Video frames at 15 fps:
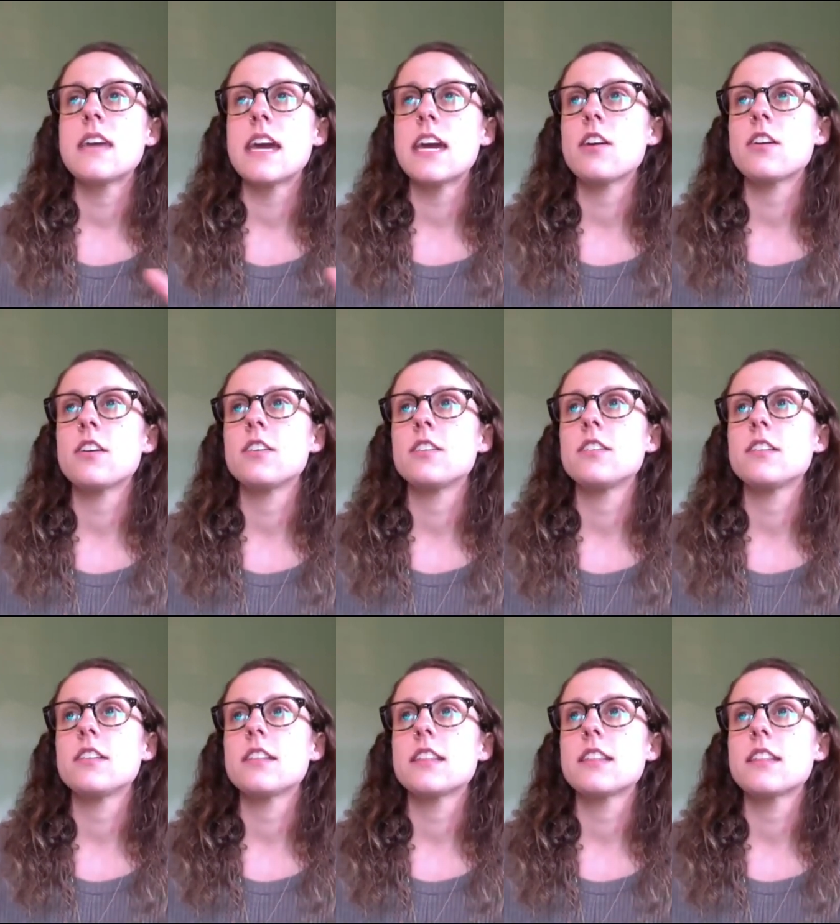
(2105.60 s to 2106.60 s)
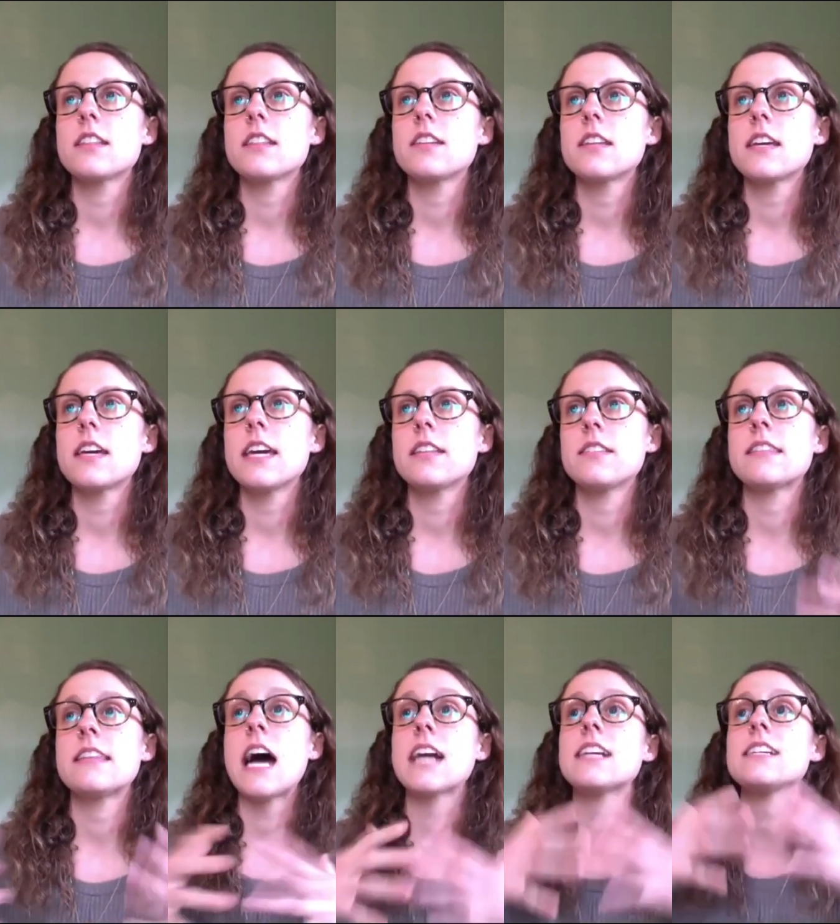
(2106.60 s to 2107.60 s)
there it
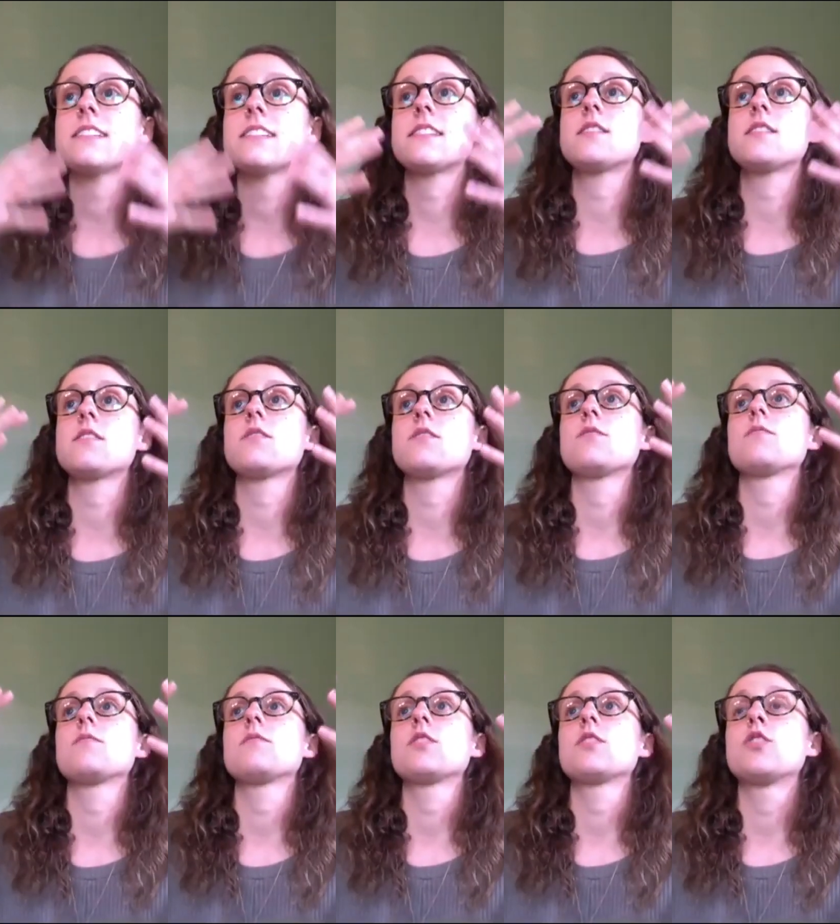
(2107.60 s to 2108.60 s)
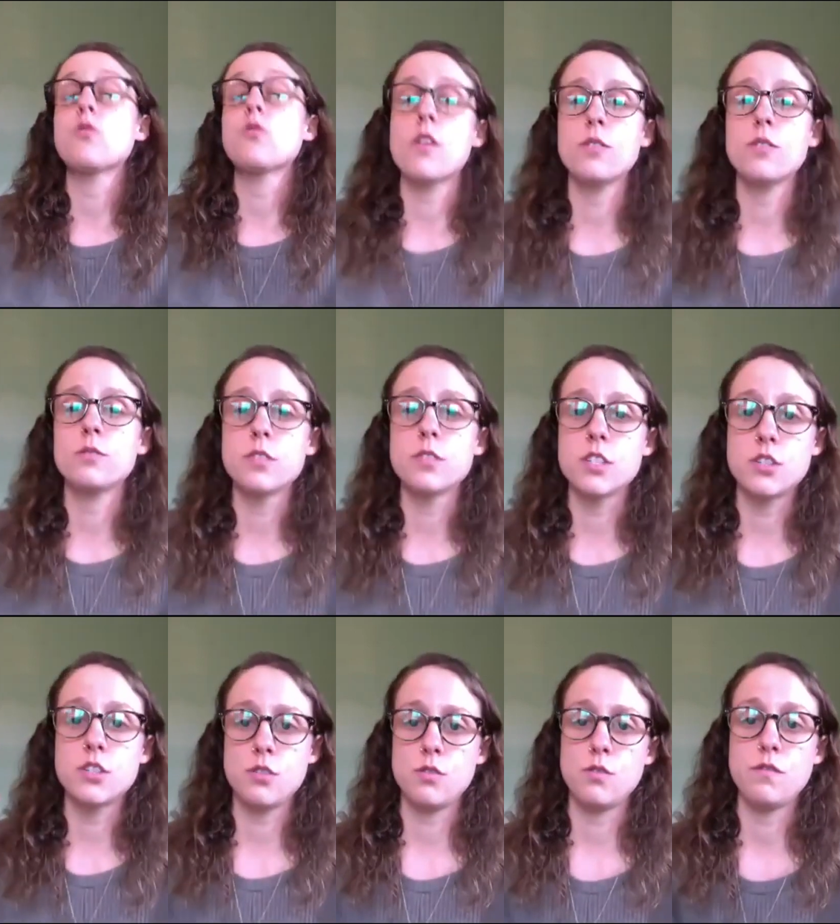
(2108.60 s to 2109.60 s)
that is grown
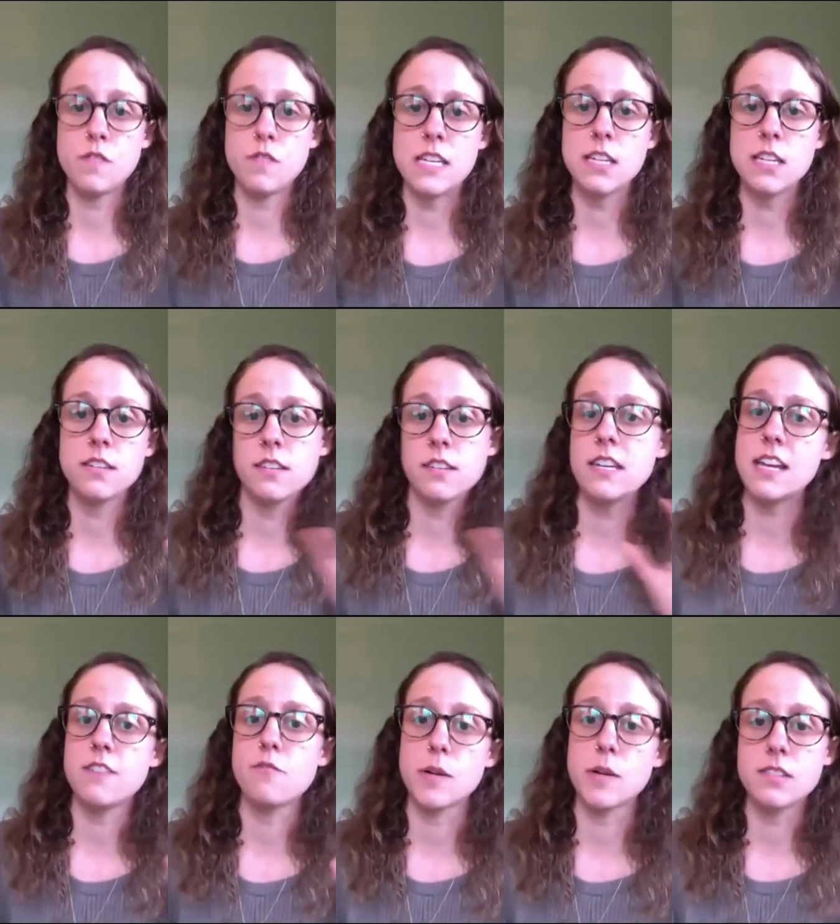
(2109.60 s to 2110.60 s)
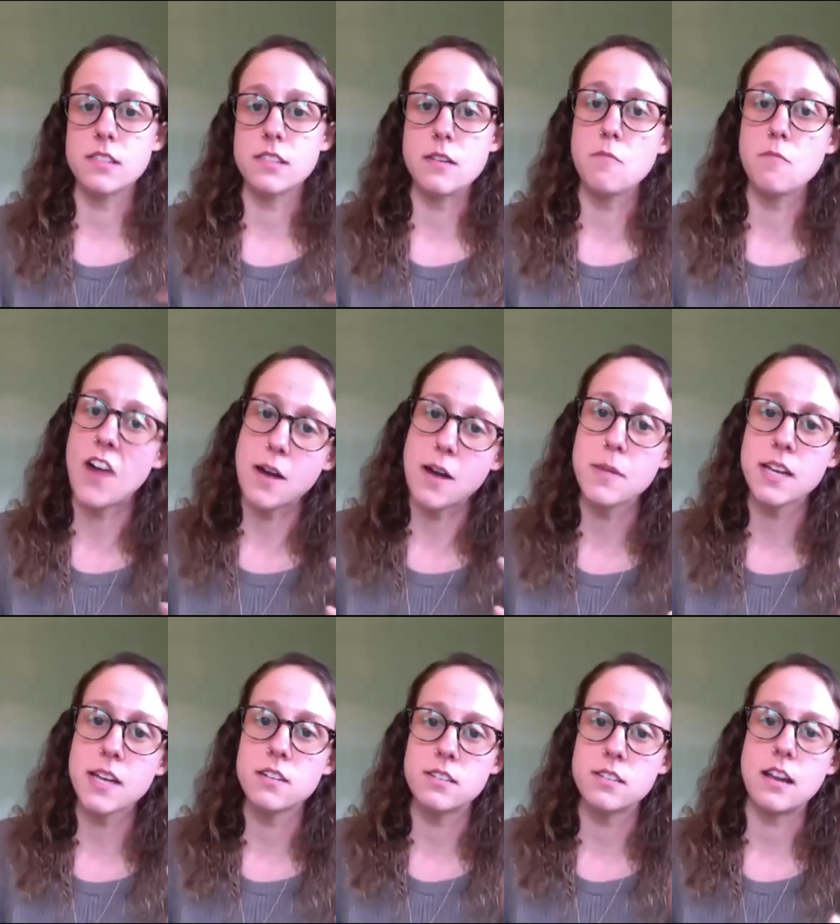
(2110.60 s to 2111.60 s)
to feed the native birds in the
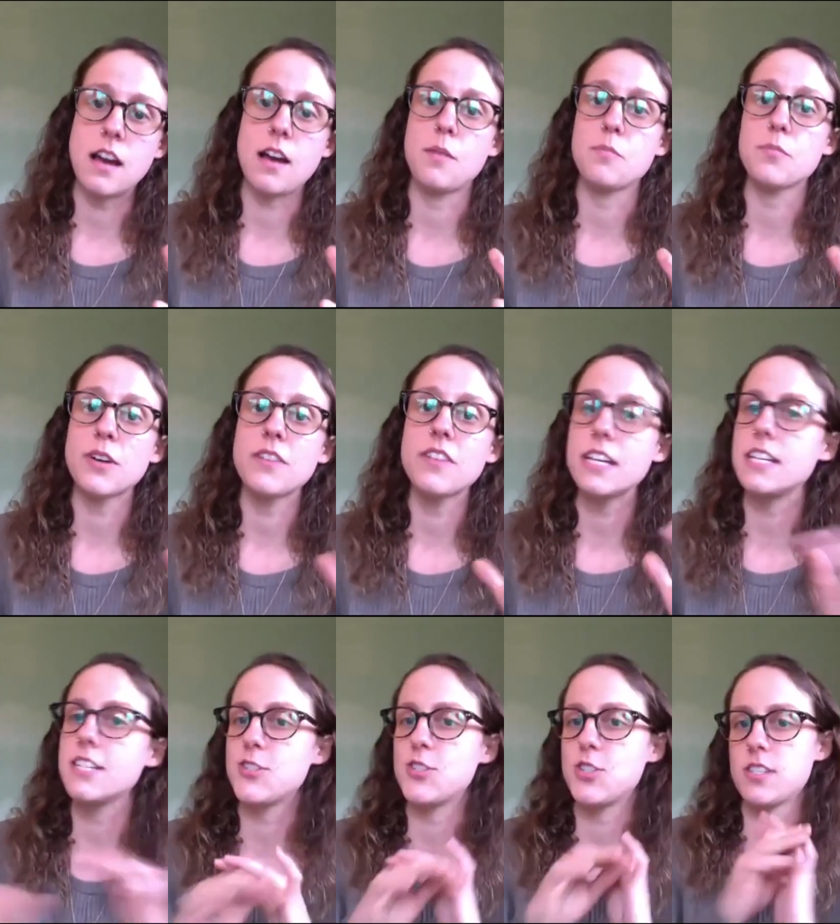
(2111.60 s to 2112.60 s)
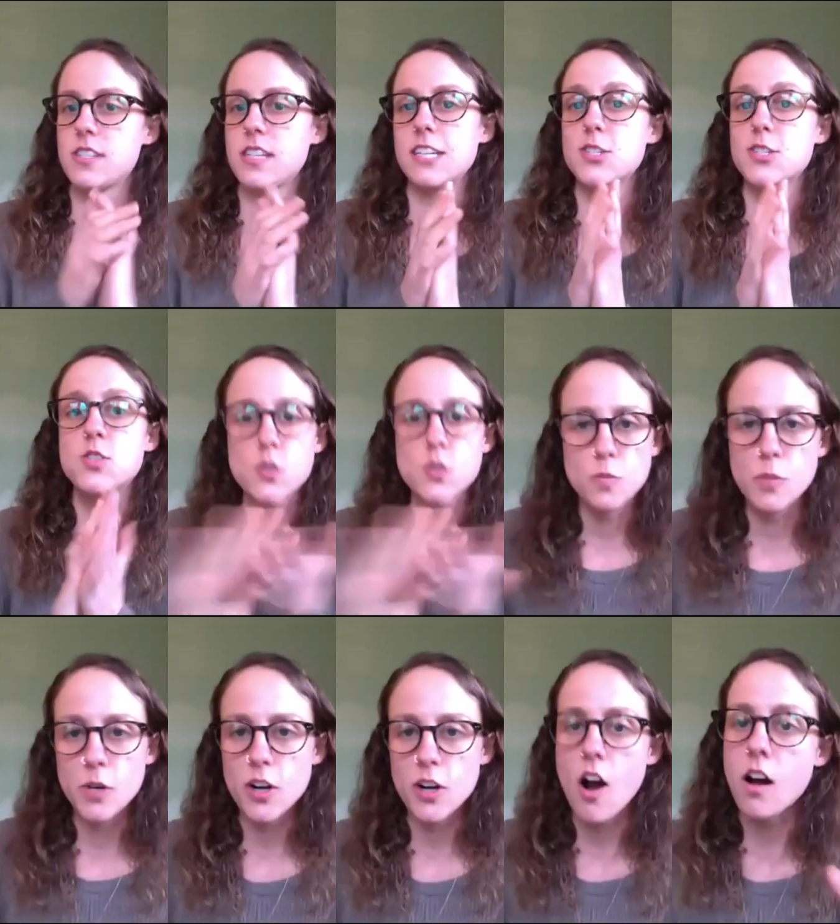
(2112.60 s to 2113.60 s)
environment. Um, privet is just like a
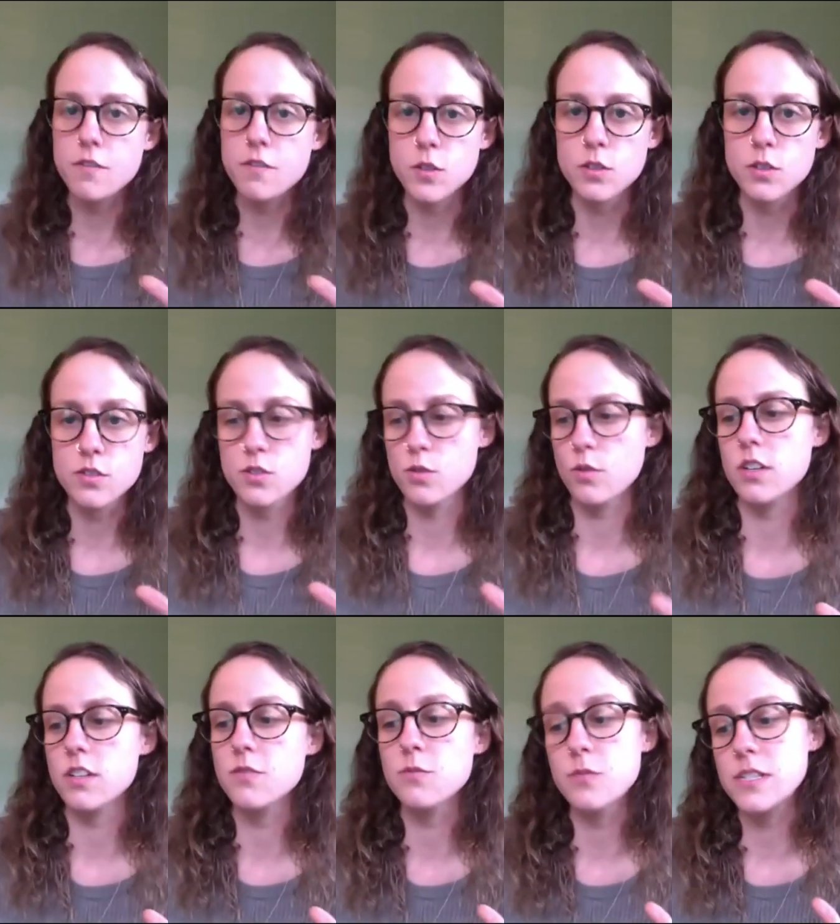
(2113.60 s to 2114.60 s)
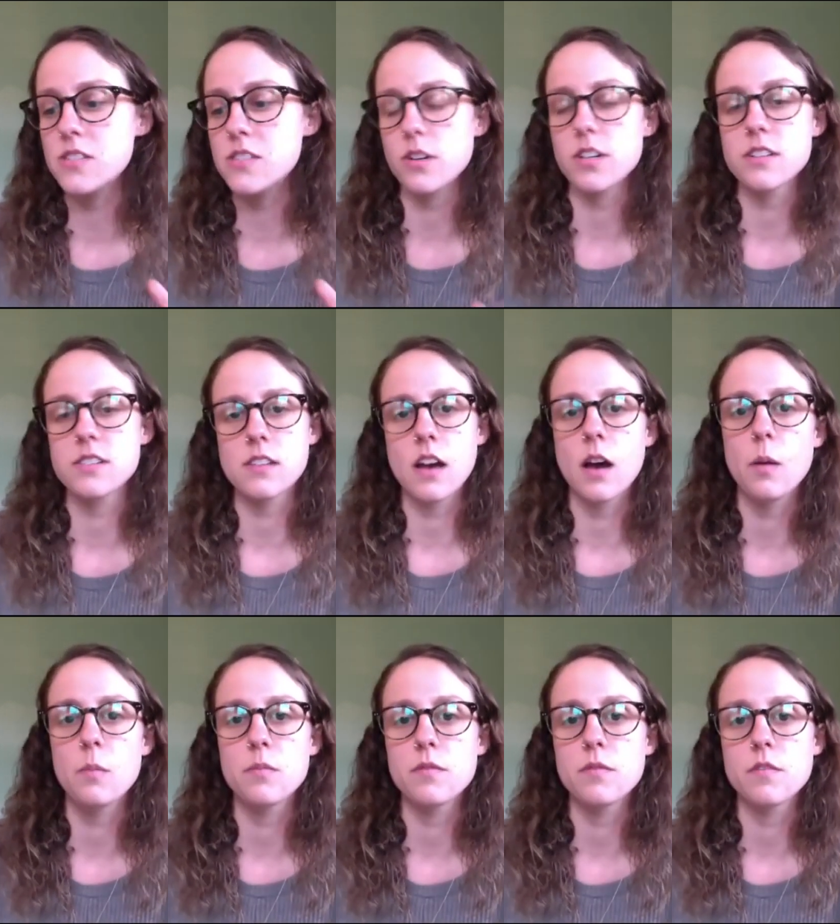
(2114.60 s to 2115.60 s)
super awful sort resource
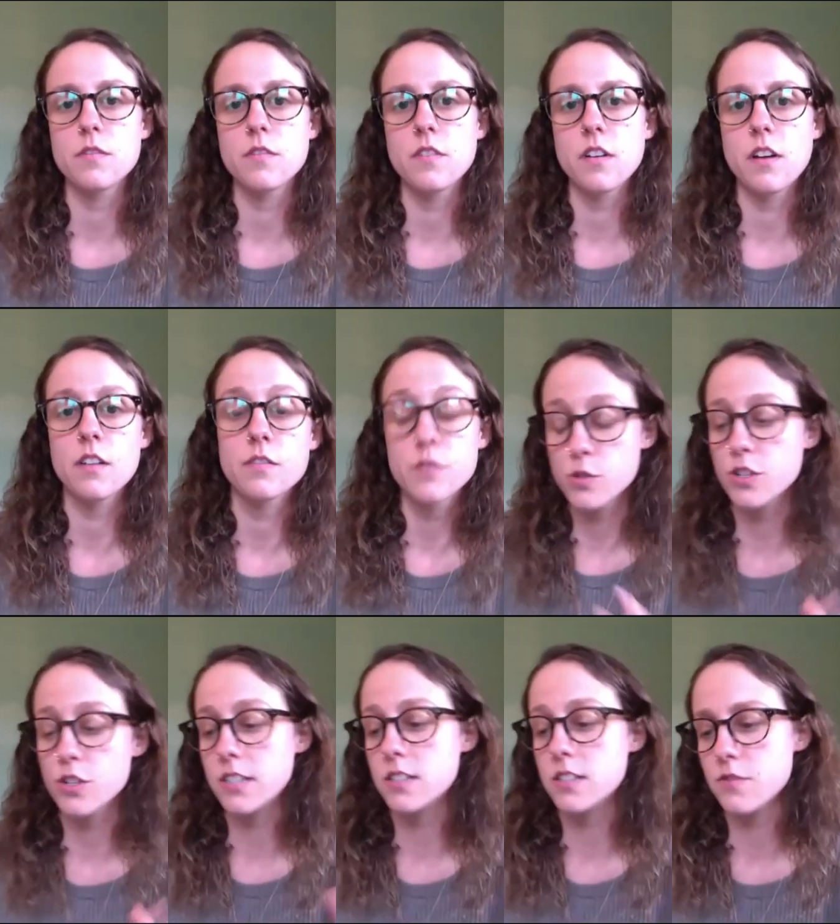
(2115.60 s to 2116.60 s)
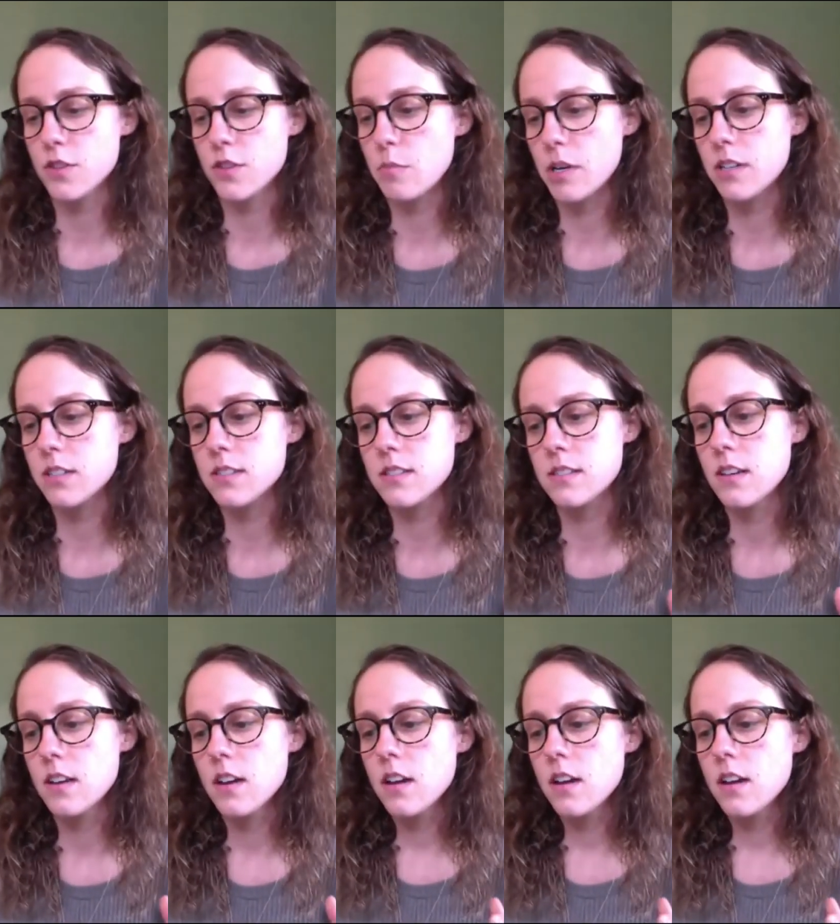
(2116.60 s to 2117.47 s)
um, of nutrients for the birds.